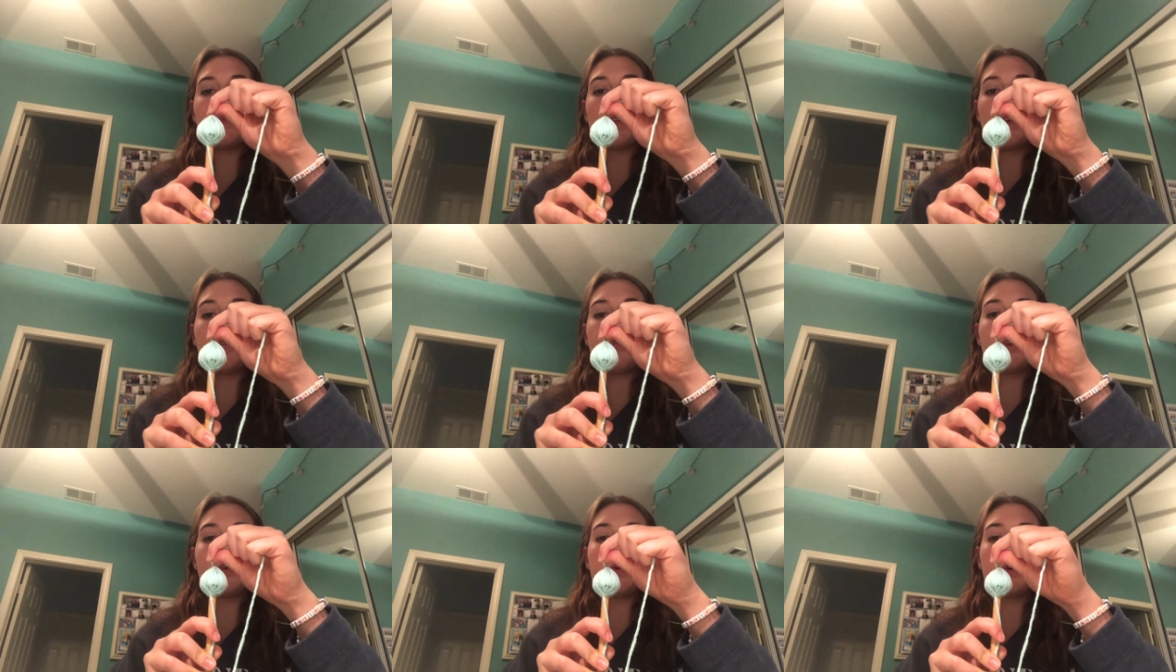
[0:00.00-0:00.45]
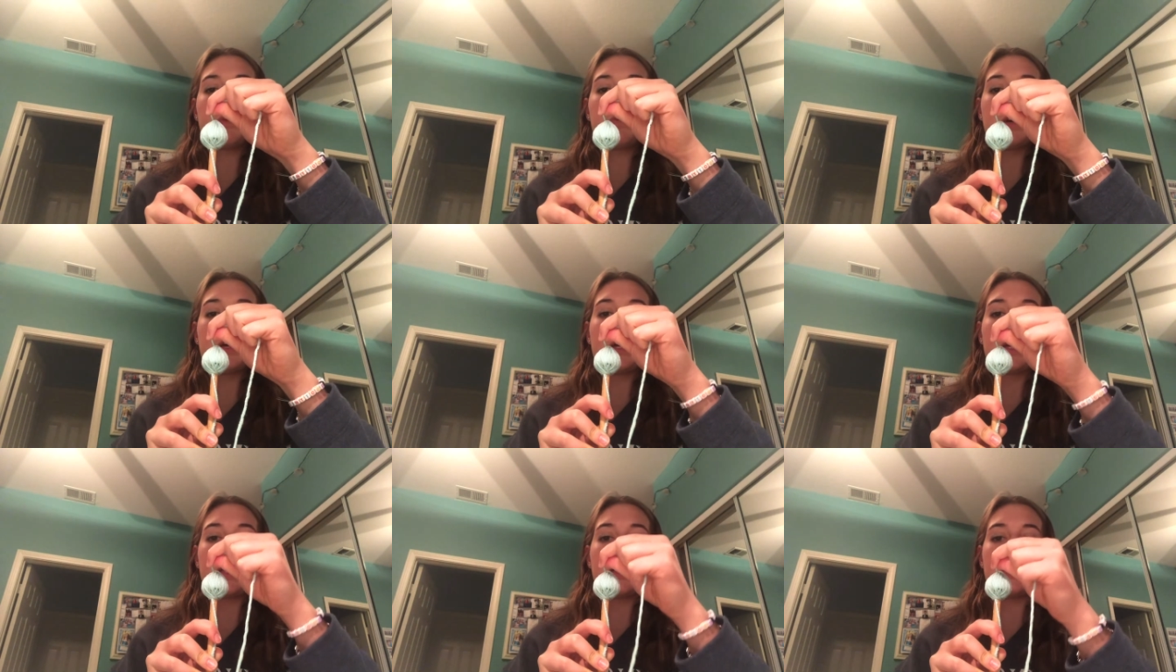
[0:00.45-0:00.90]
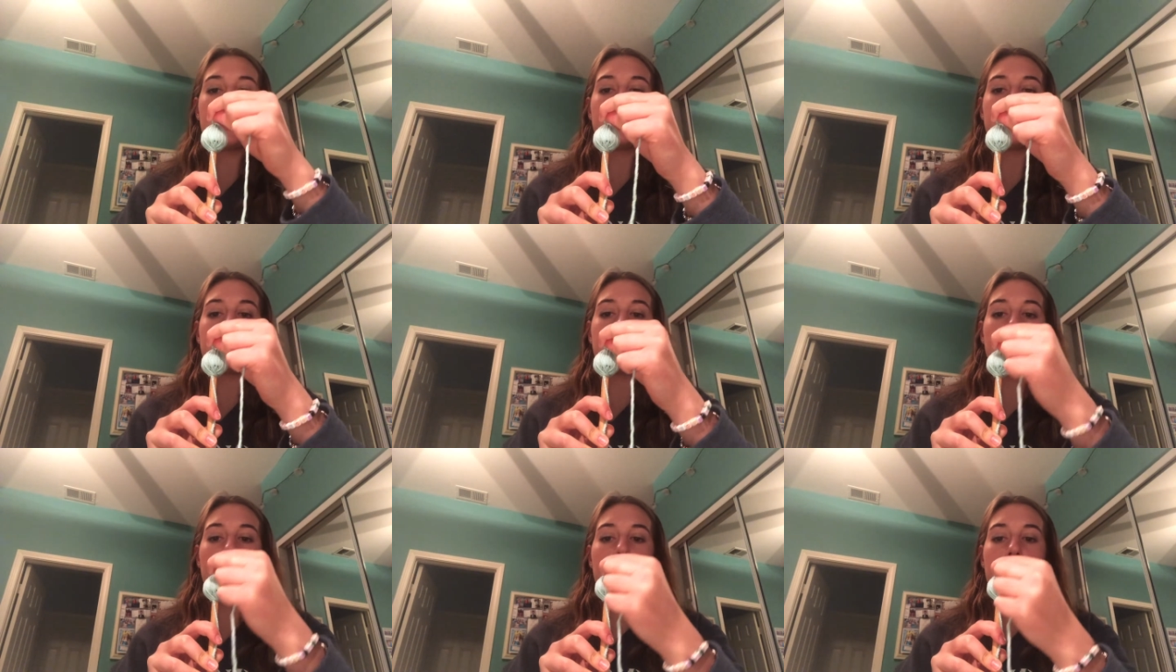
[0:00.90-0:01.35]
If you're one of my
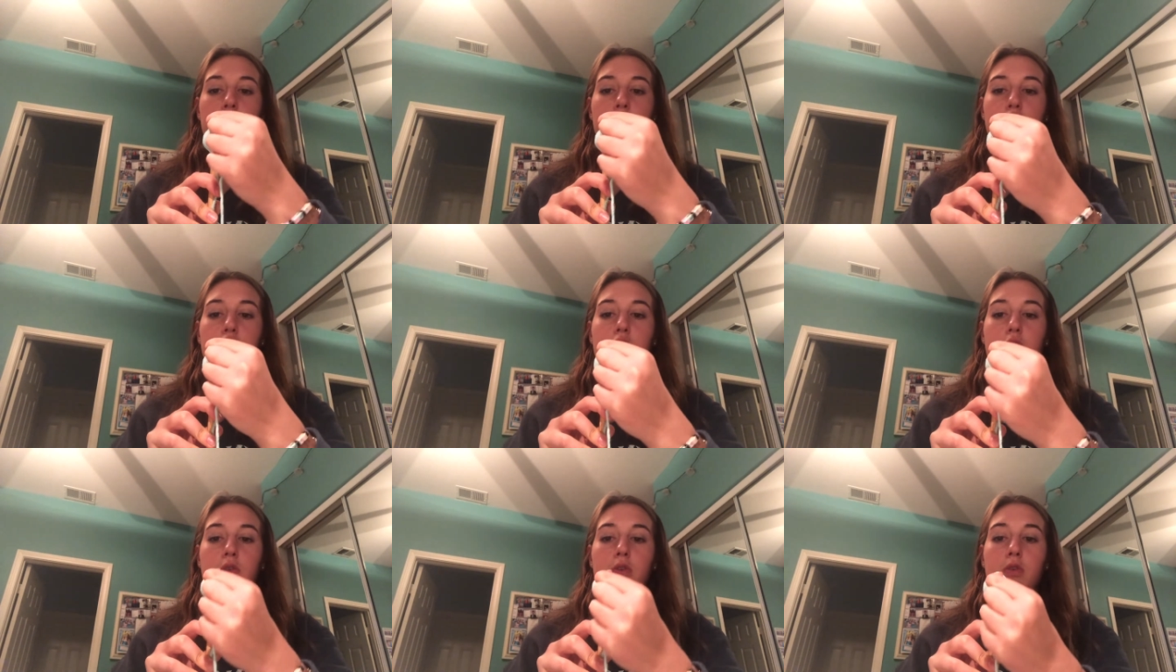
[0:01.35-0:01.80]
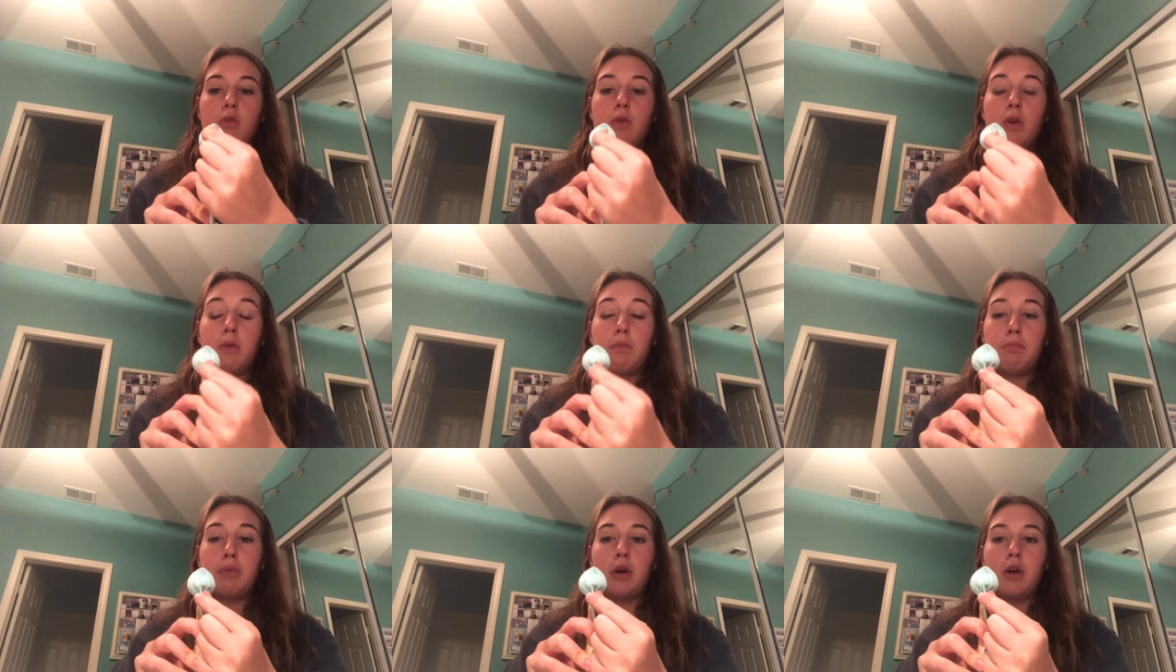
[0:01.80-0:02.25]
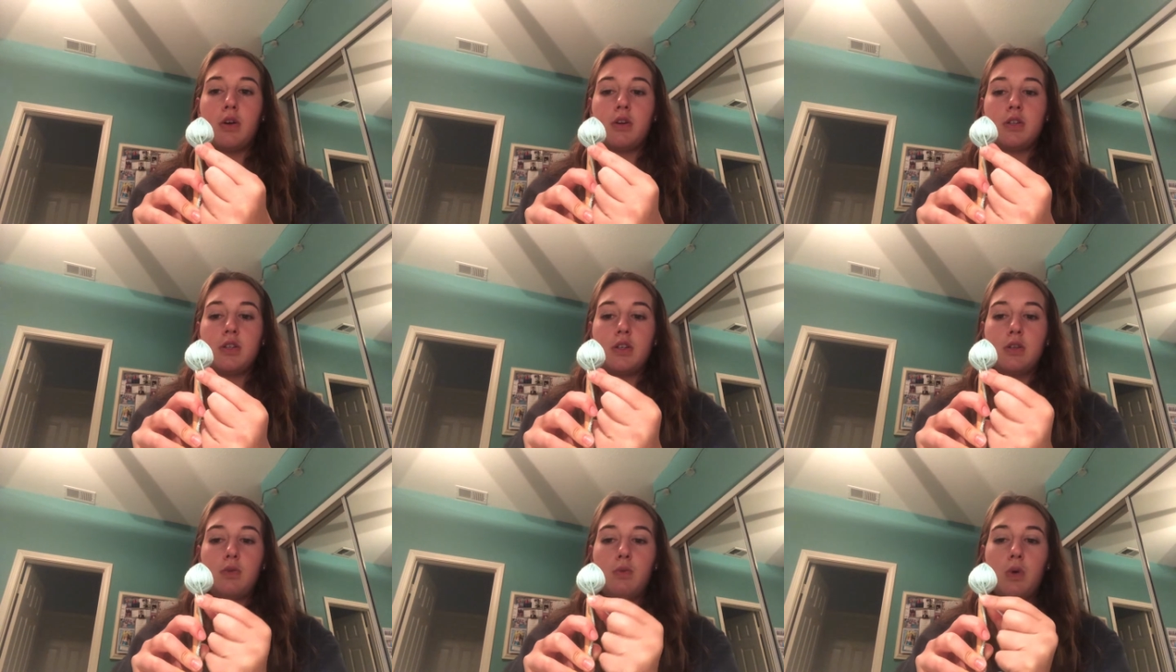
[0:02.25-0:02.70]
kids, I can show you in
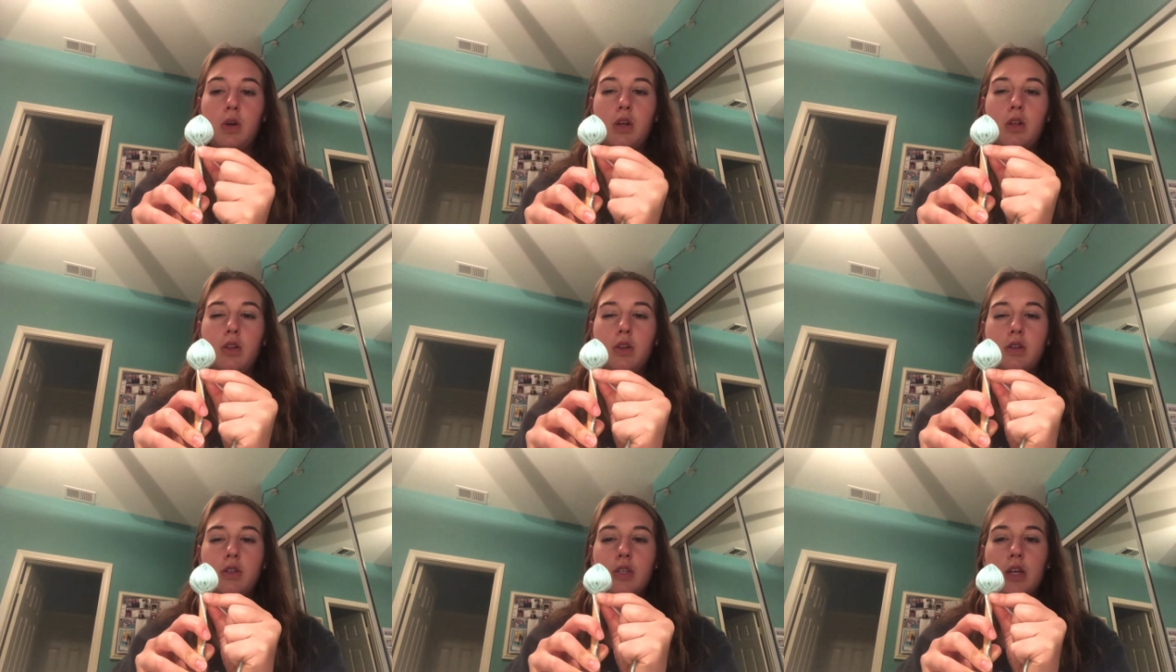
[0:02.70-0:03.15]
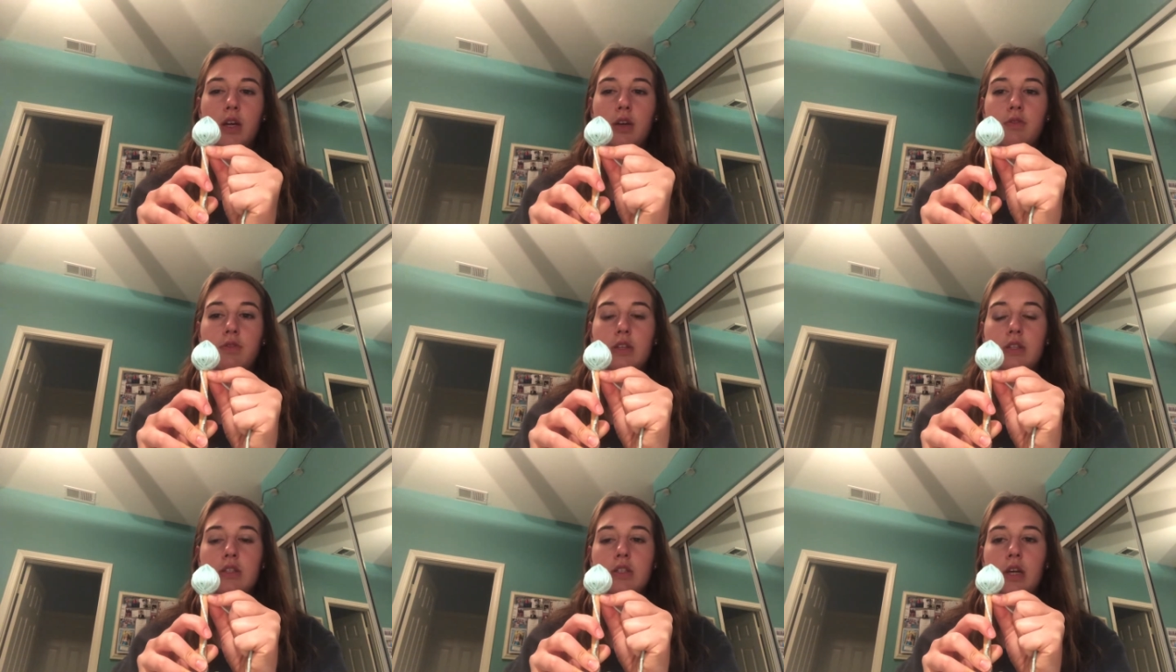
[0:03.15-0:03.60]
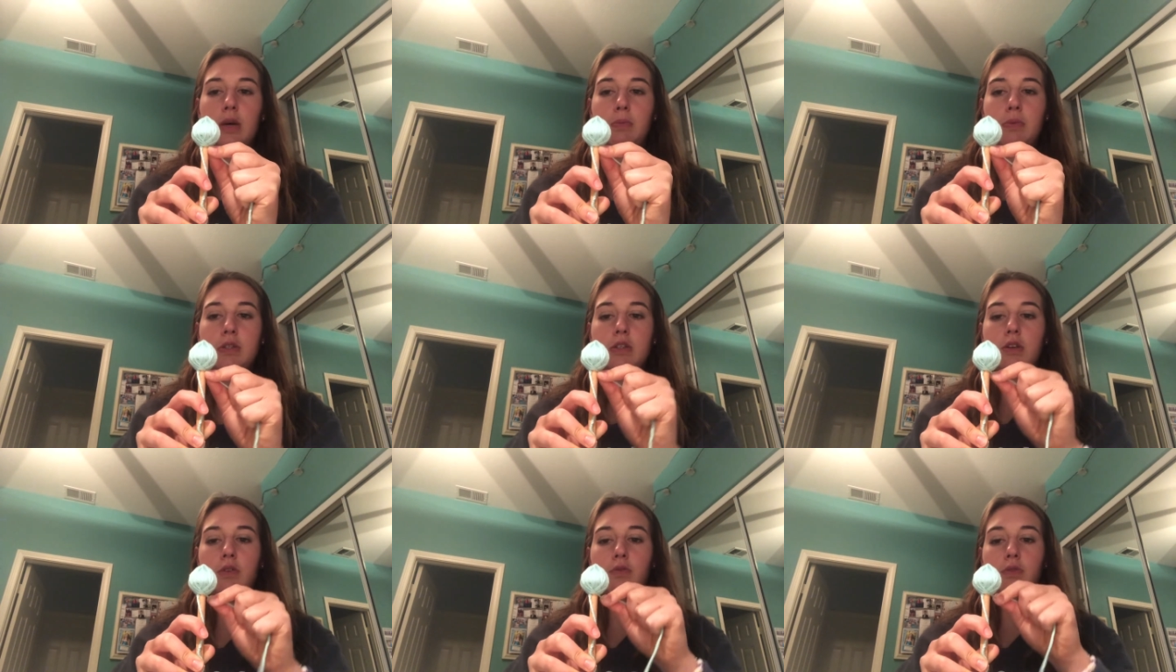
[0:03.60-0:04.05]
person what it looks like if this step
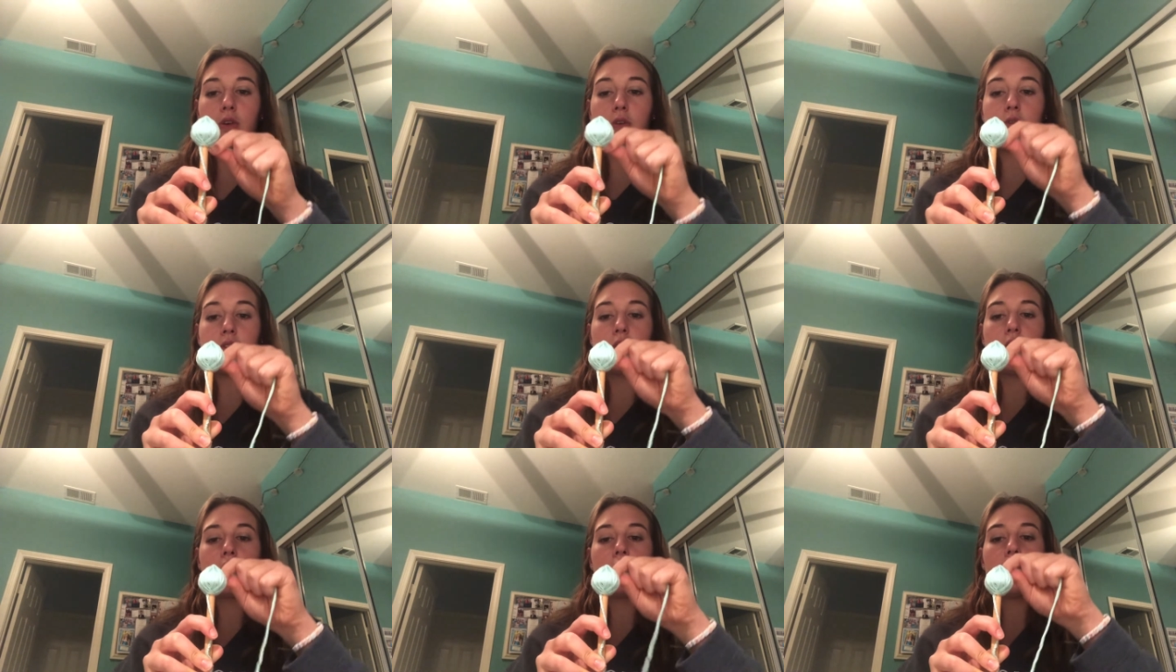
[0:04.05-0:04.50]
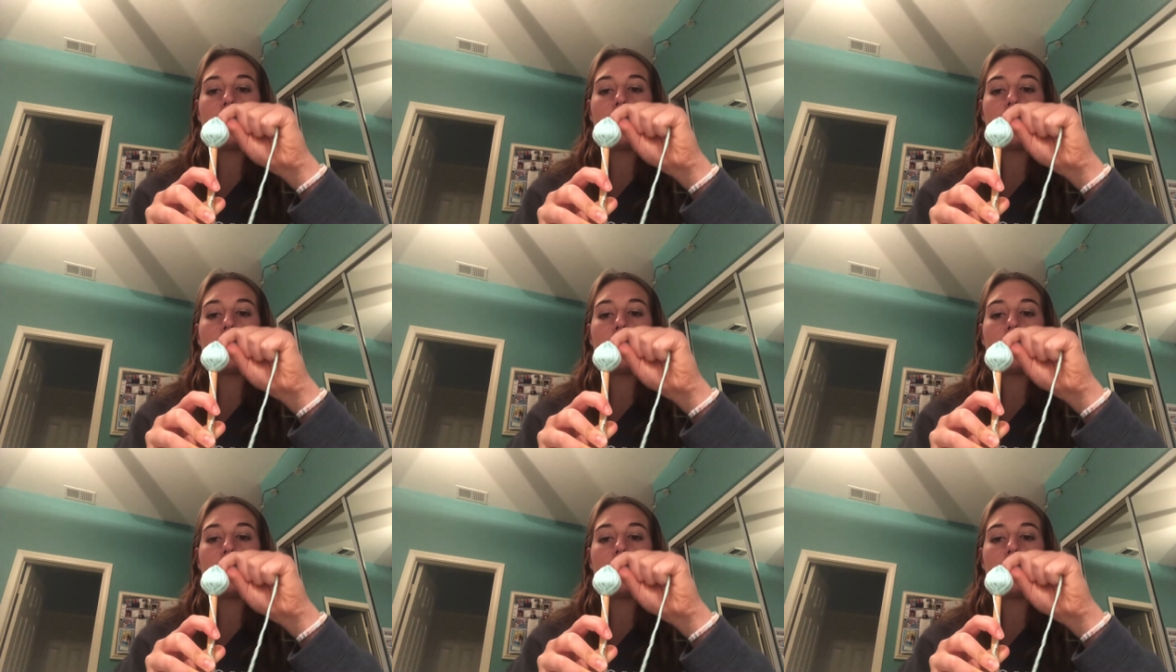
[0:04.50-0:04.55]
is confusing.